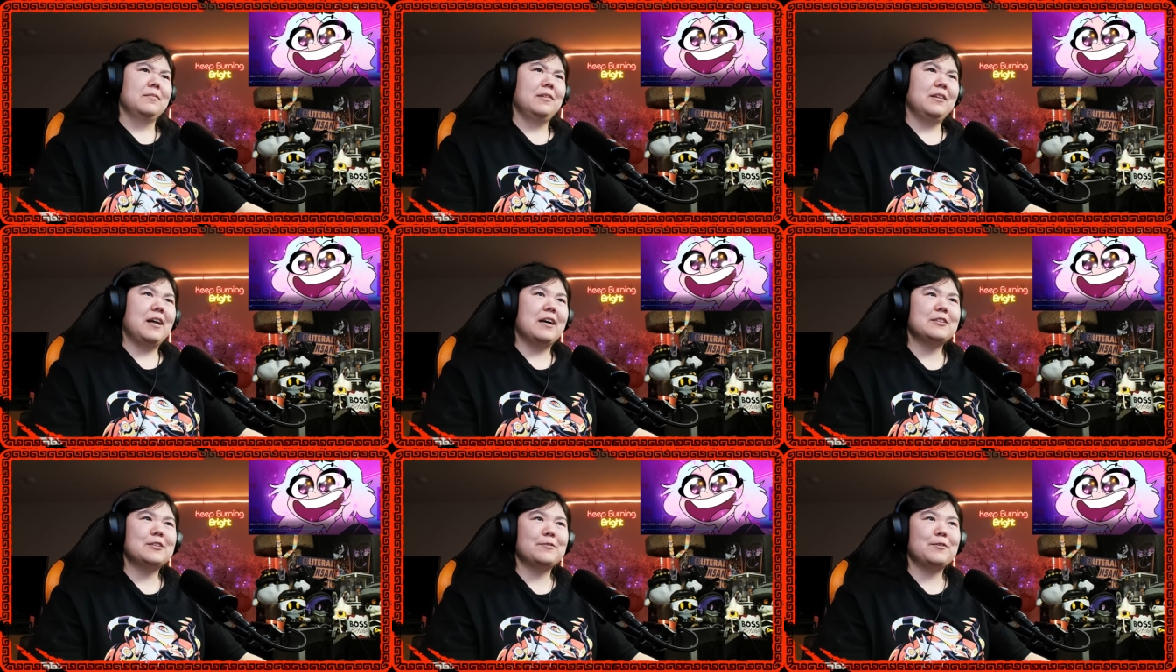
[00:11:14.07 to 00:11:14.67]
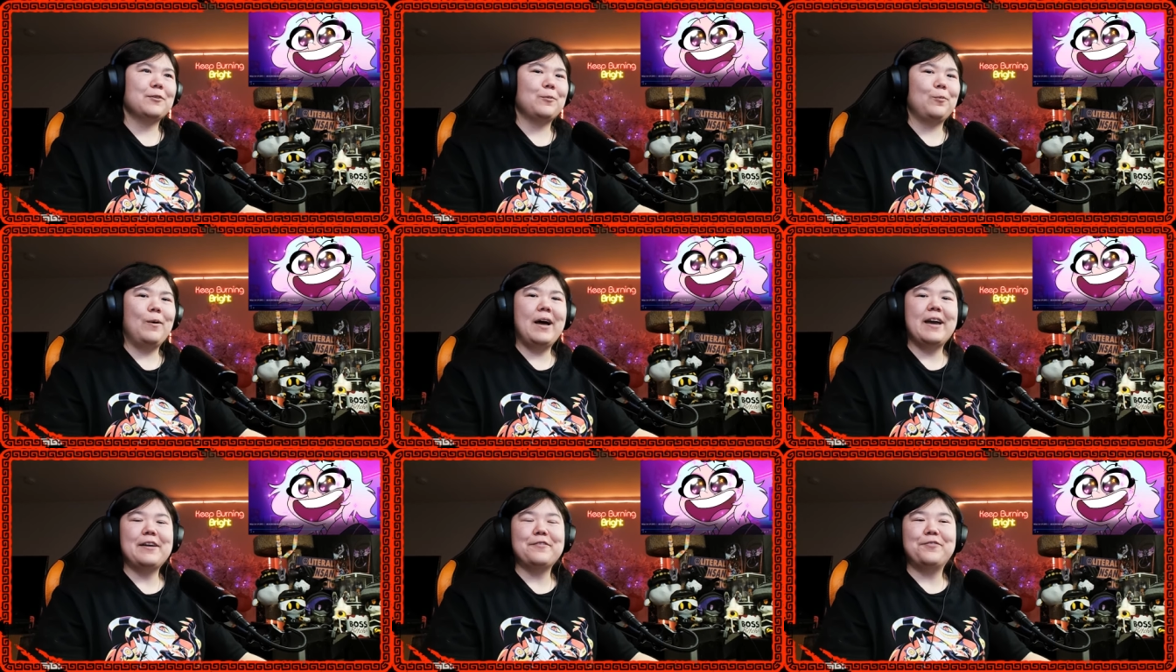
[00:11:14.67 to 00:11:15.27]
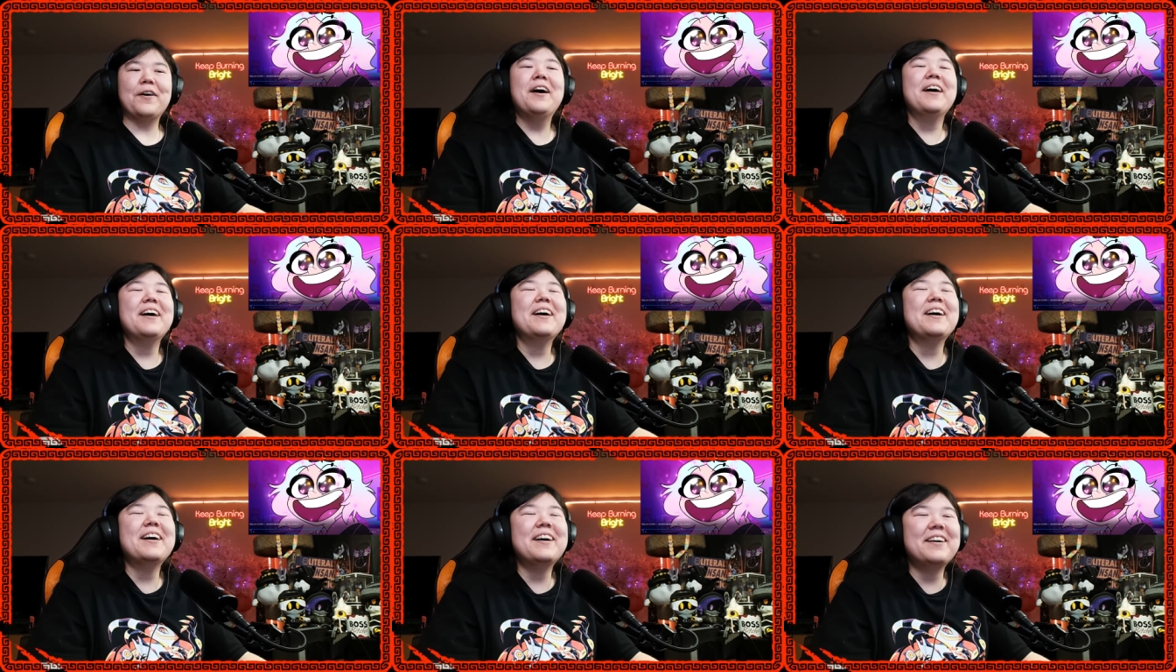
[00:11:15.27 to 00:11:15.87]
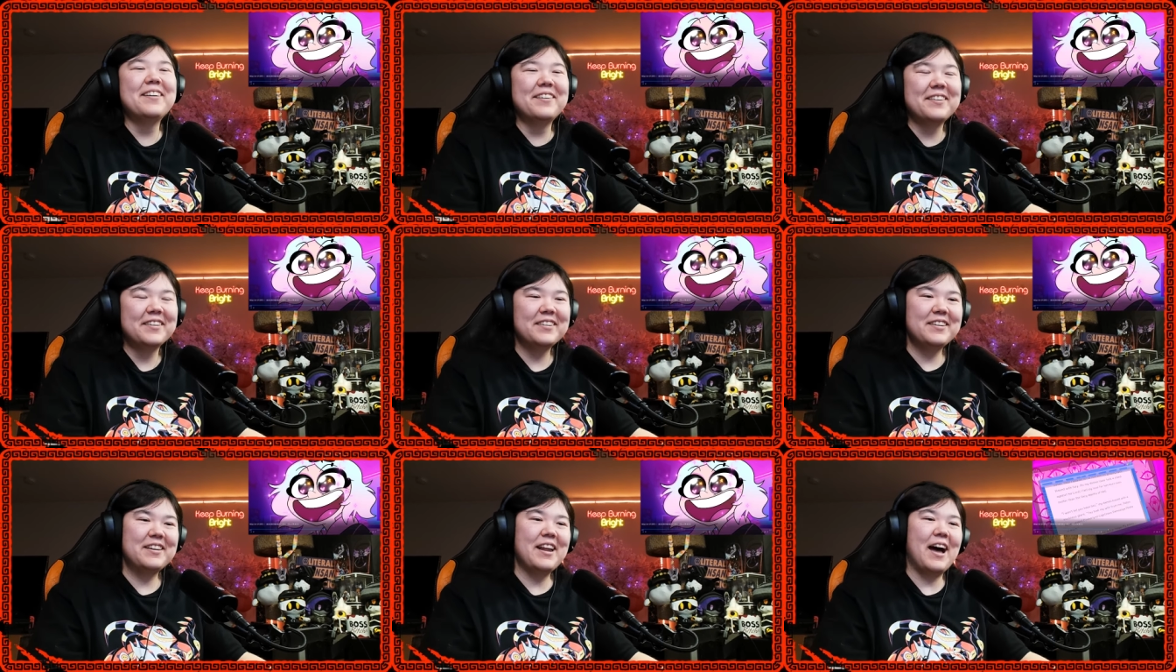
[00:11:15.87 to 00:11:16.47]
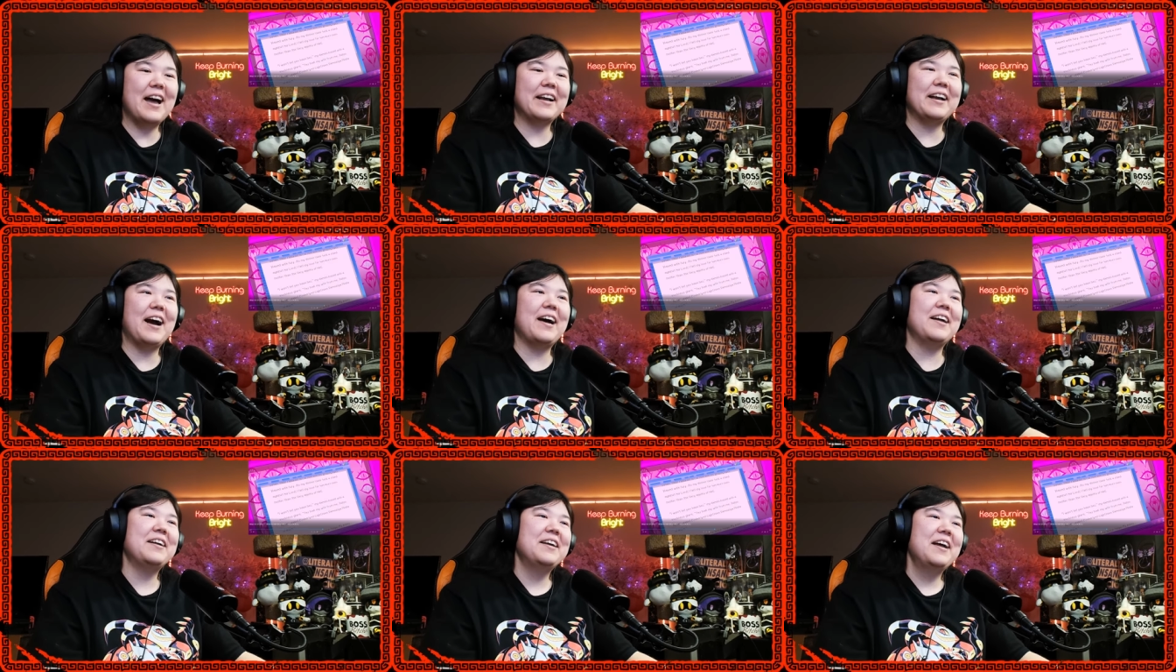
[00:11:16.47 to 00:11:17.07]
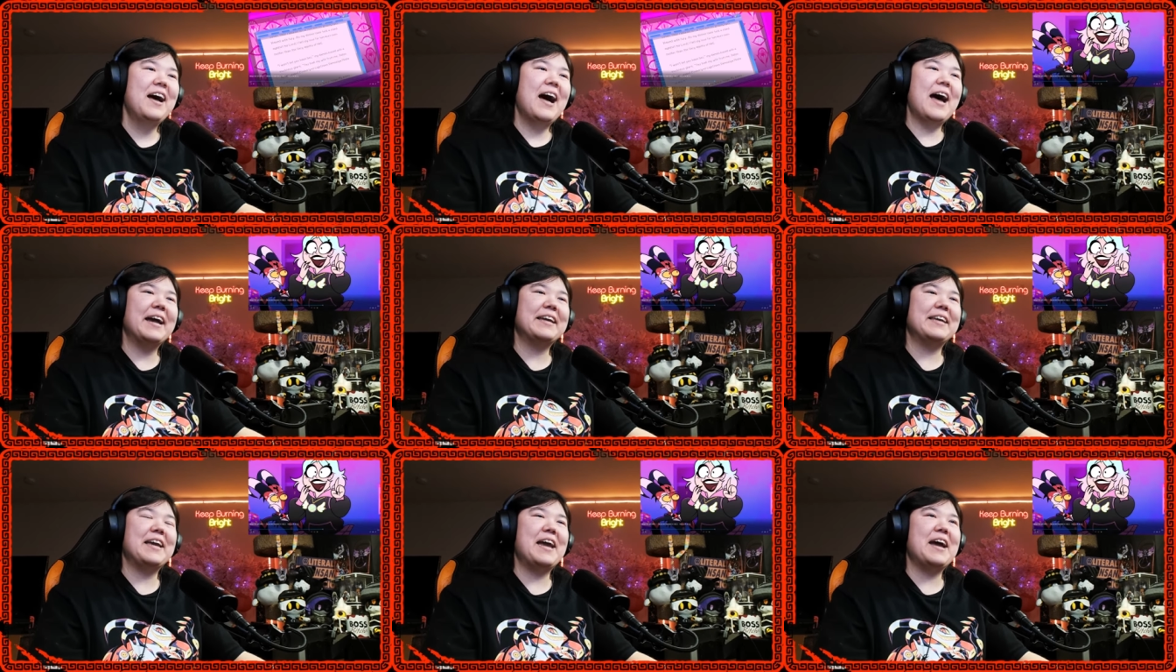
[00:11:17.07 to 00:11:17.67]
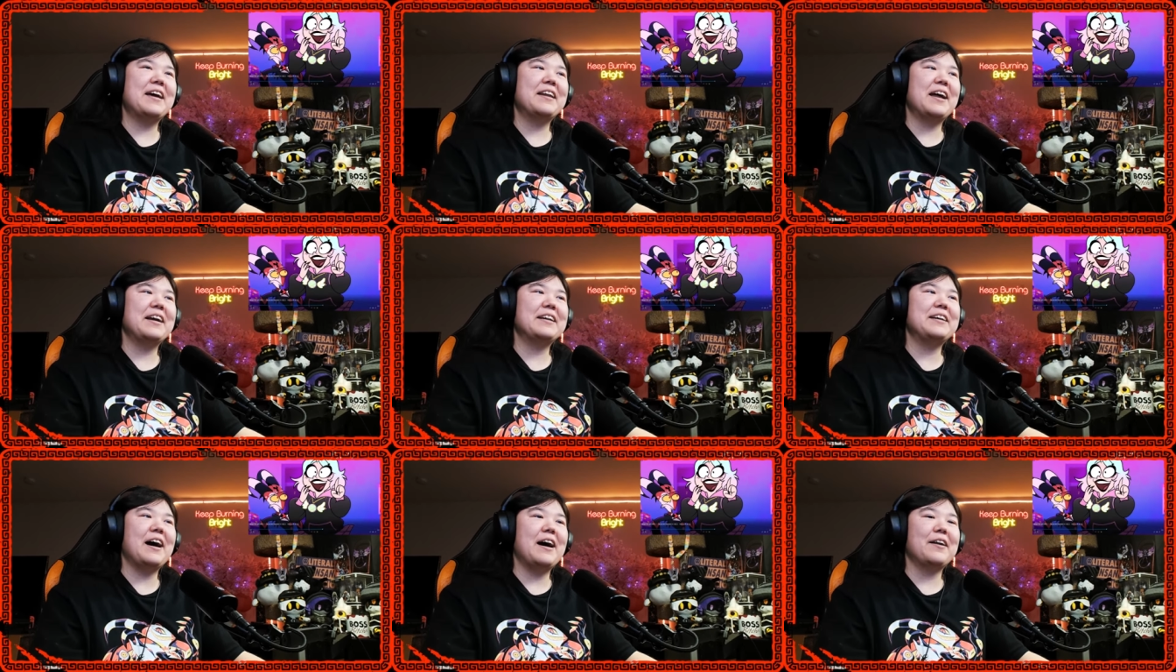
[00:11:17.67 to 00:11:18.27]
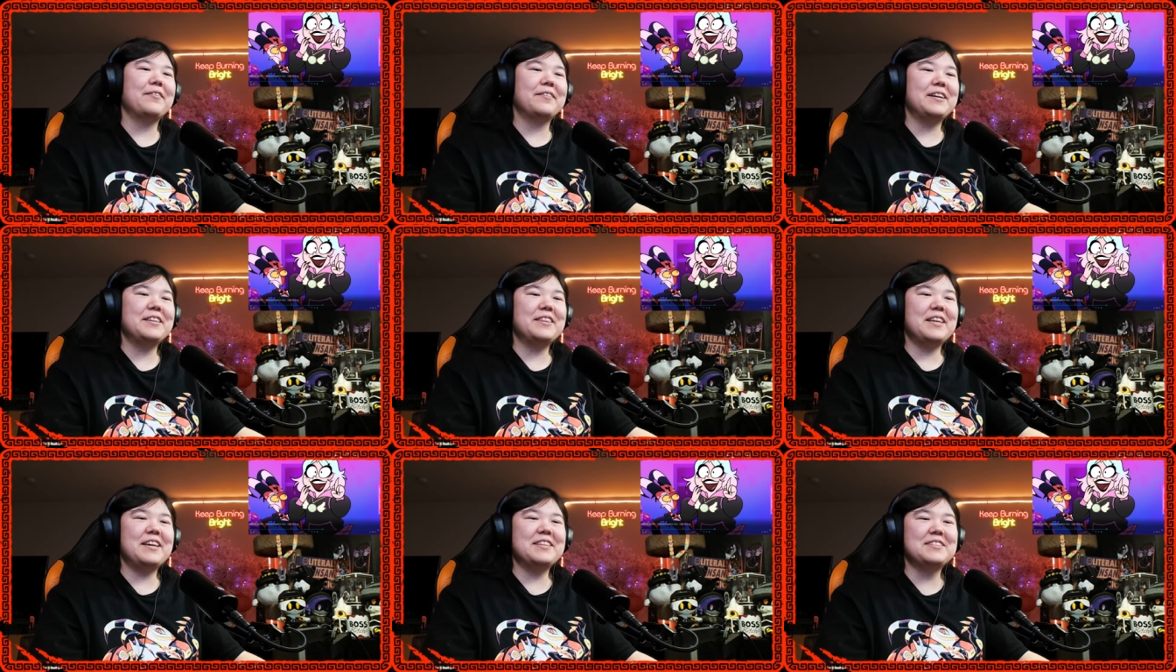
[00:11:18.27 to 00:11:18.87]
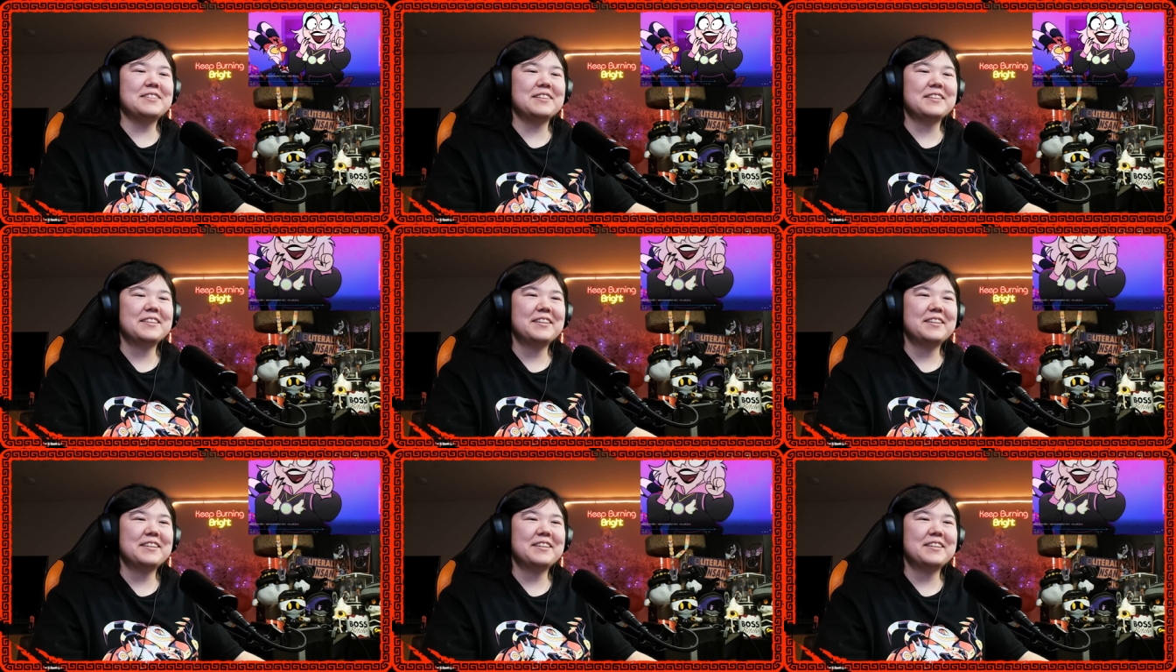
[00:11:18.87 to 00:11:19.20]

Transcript: Loss of your wife? No, I gotta read this.